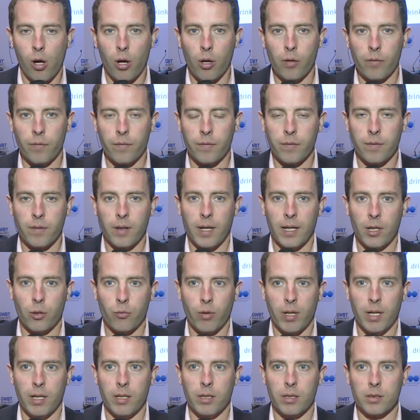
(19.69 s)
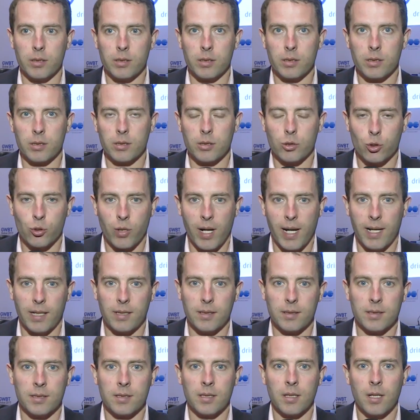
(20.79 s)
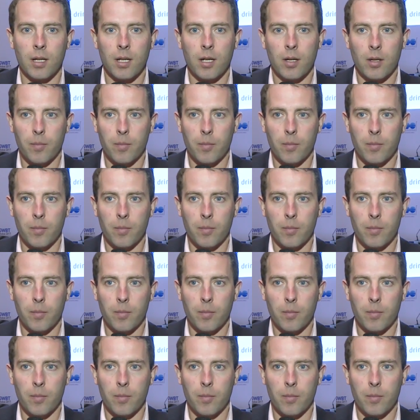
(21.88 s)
of ingredients, trends,